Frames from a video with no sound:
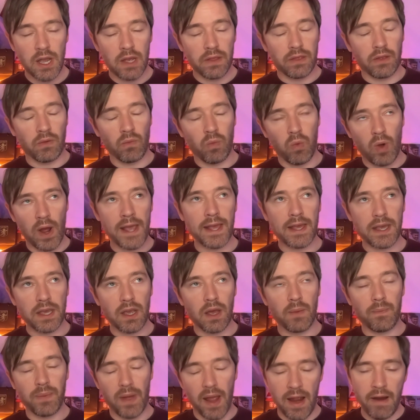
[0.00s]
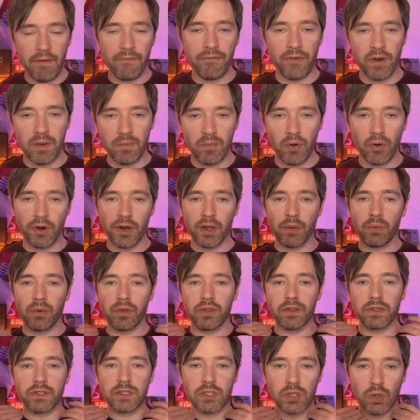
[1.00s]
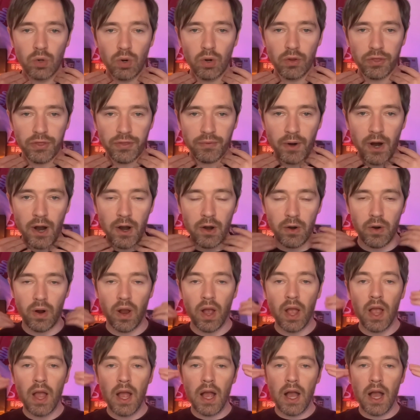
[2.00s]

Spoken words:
than waking up every morning with a sore throat,